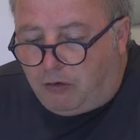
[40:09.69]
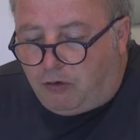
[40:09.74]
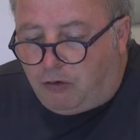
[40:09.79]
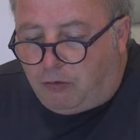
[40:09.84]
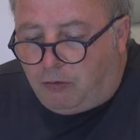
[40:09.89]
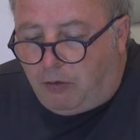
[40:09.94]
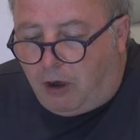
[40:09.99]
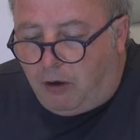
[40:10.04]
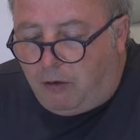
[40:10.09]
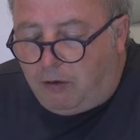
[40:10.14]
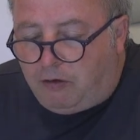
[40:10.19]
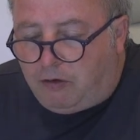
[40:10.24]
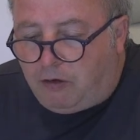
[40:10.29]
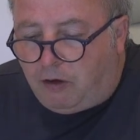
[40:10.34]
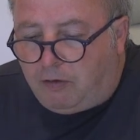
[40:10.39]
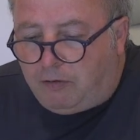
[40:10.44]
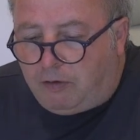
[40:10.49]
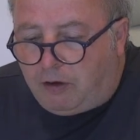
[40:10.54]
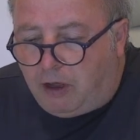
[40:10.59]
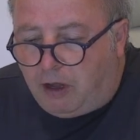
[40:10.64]
Tomorrow is
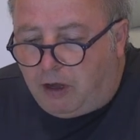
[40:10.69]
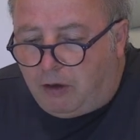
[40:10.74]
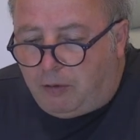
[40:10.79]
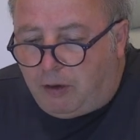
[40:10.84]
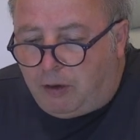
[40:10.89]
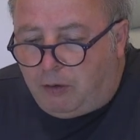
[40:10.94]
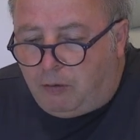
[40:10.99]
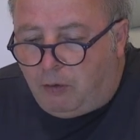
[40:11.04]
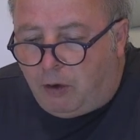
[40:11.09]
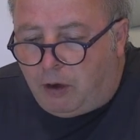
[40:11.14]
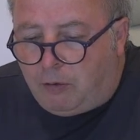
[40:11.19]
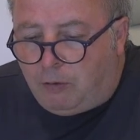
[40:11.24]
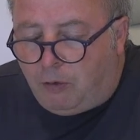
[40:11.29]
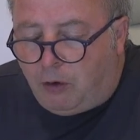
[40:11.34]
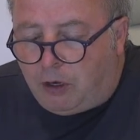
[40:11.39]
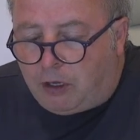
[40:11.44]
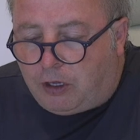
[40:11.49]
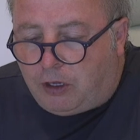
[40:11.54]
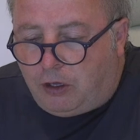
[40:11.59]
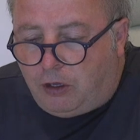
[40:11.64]
either going to be one of
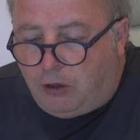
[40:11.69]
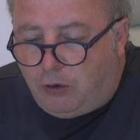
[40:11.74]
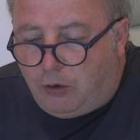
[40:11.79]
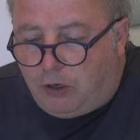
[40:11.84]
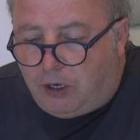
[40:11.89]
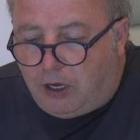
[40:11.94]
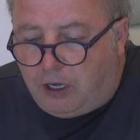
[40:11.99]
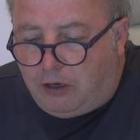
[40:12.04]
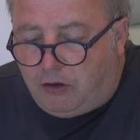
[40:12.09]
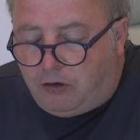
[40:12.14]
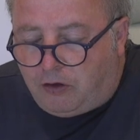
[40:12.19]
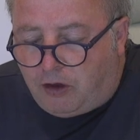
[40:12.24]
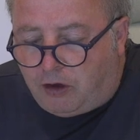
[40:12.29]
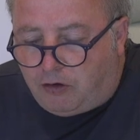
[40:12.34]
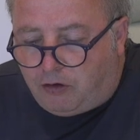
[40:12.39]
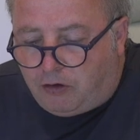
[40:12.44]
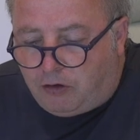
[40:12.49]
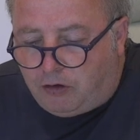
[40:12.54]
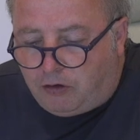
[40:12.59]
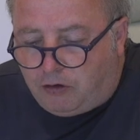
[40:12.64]
my Q&A
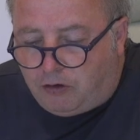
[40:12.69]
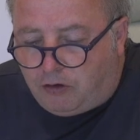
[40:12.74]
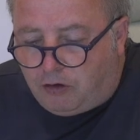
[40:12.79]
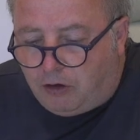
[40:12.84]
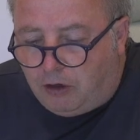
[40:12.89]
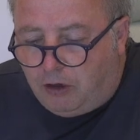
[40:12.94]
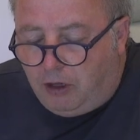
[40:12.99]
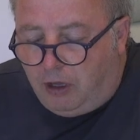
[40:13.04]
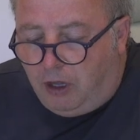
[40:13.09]
sessions